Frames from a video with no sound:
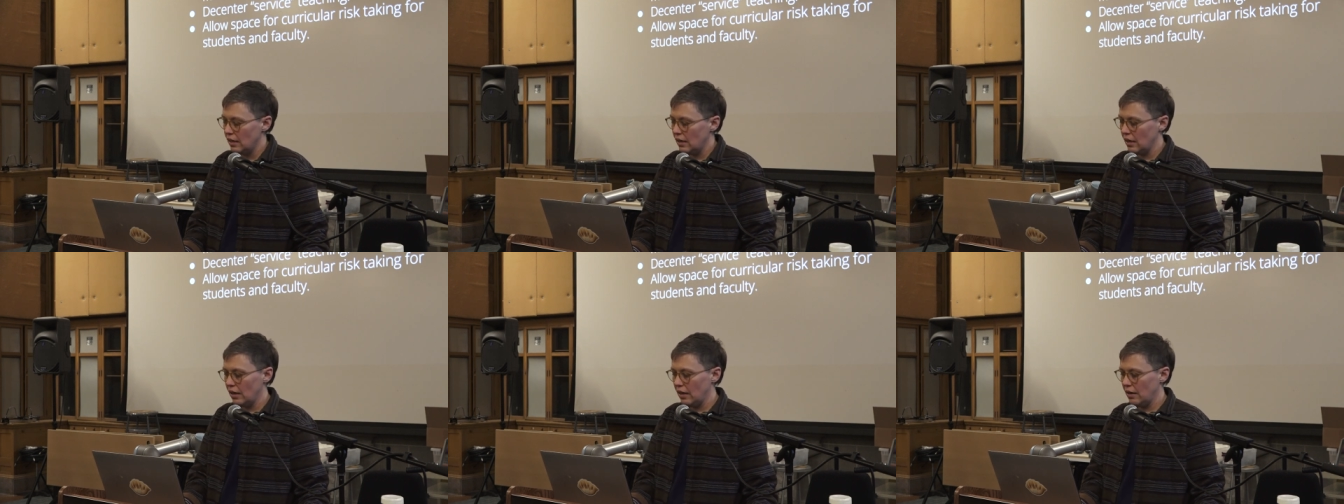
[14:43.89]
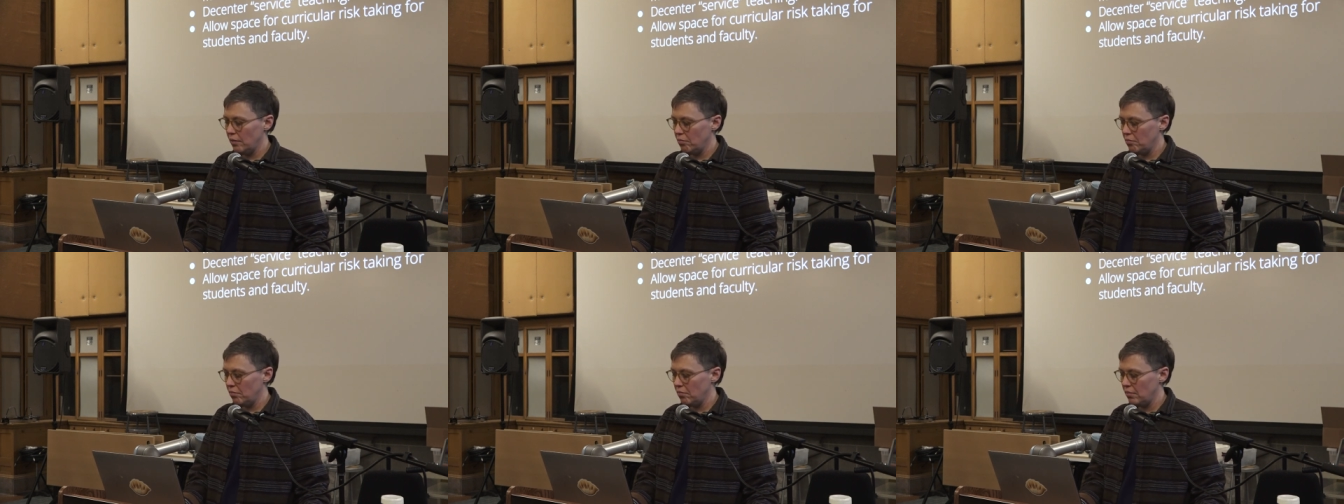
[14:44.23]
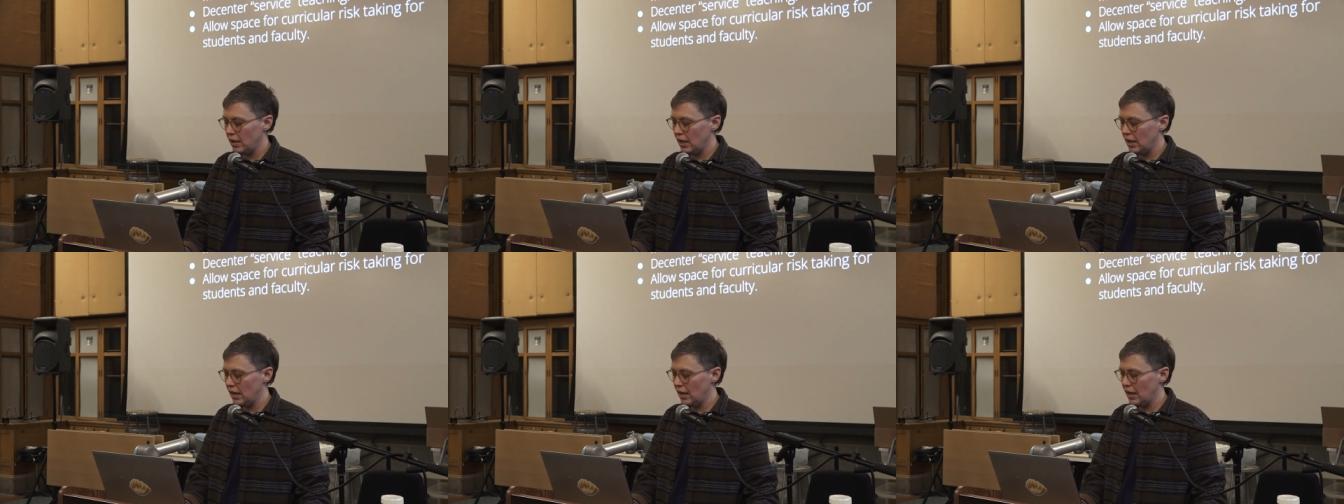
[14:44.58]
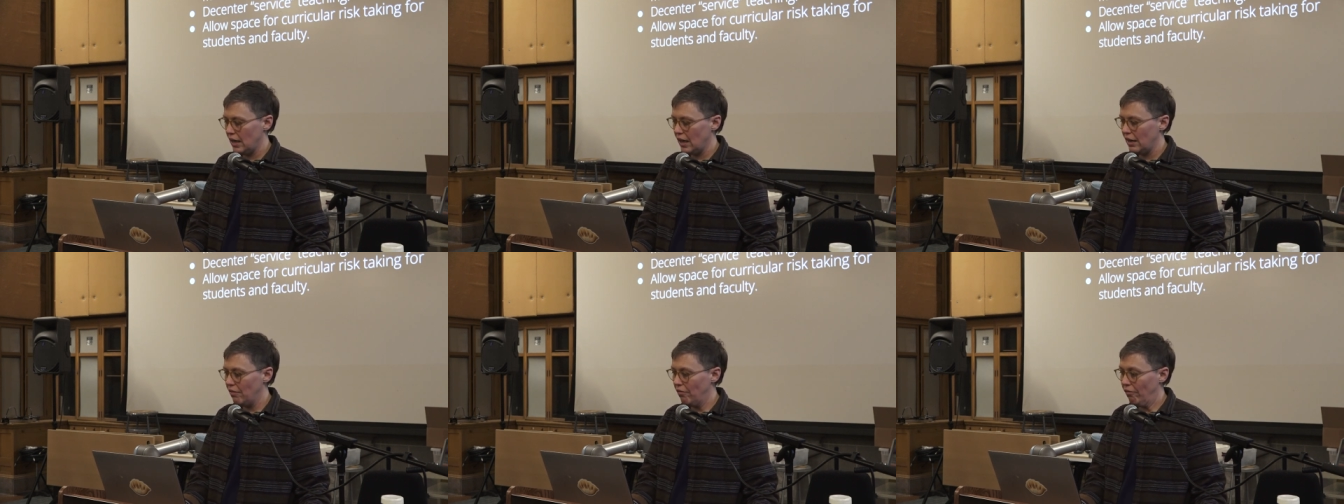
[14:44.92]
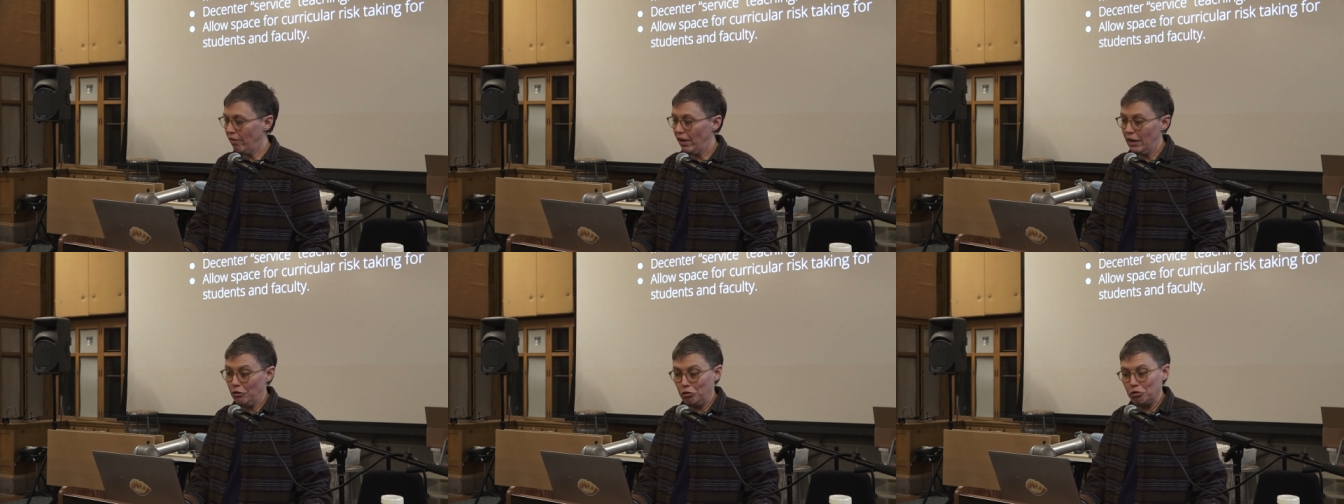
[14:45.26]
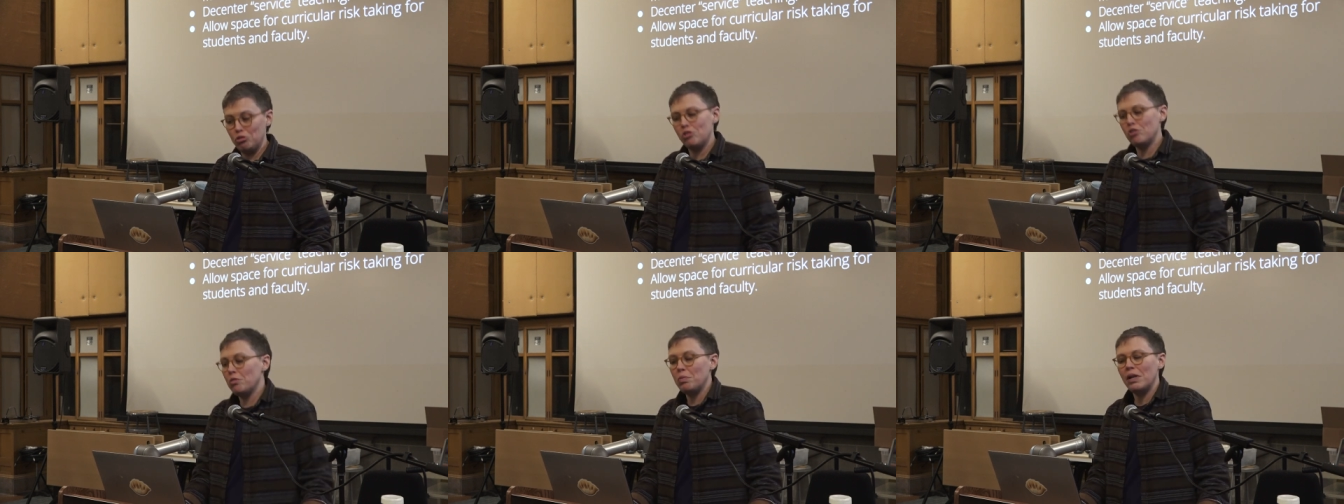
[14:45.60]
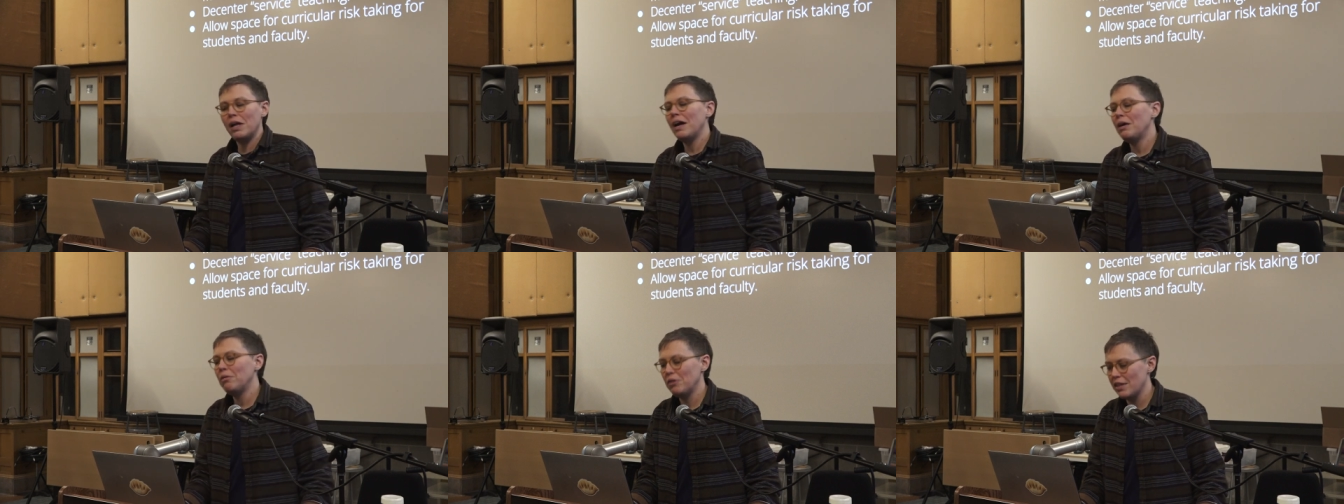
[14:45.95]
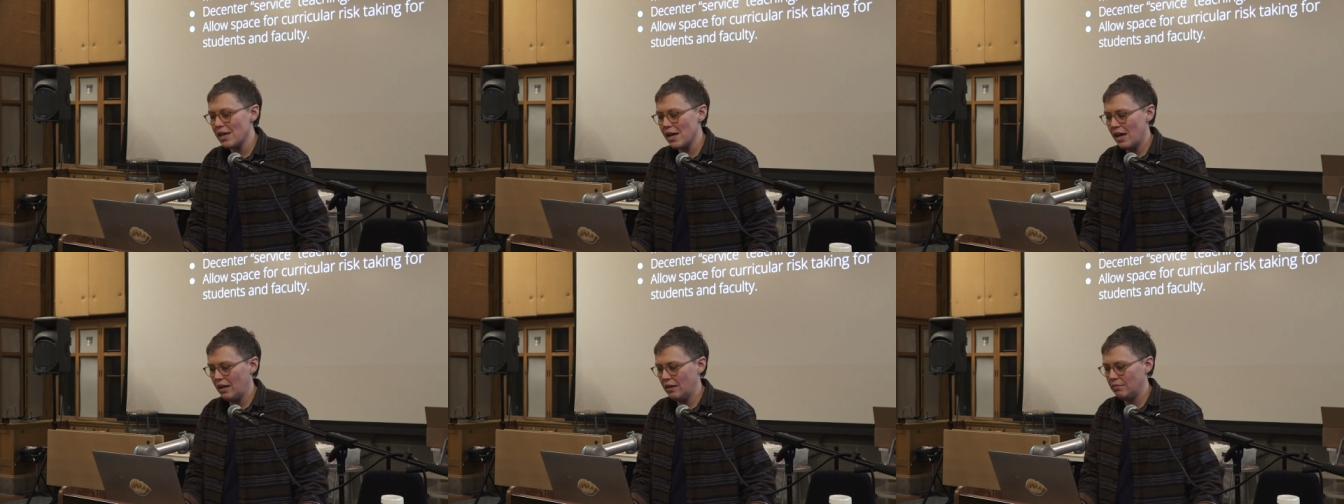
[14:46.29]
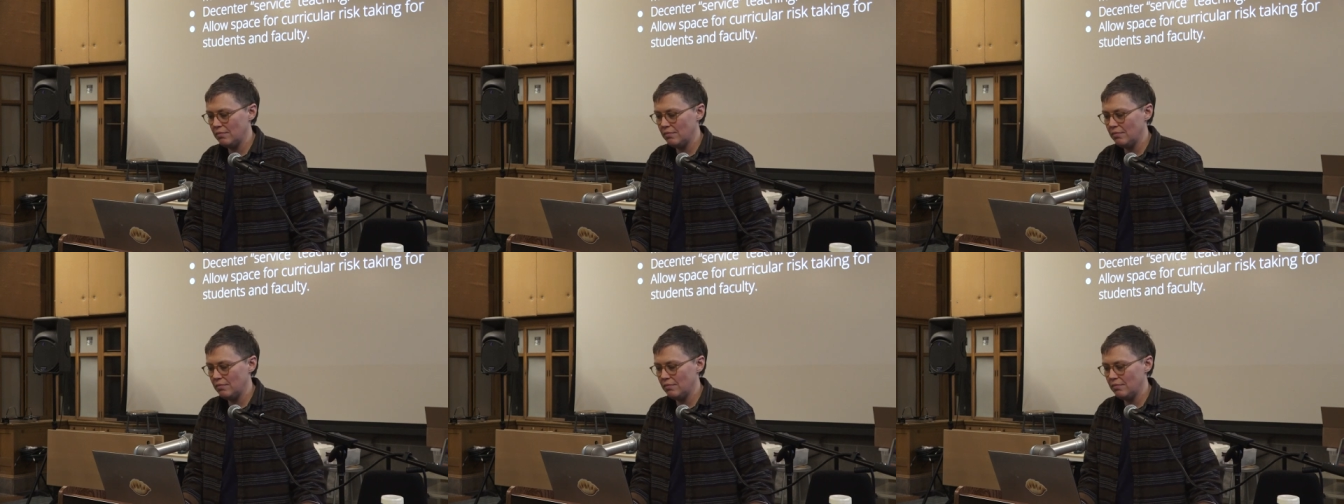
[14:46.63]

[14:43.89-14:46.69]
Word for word: and I invite you to apply with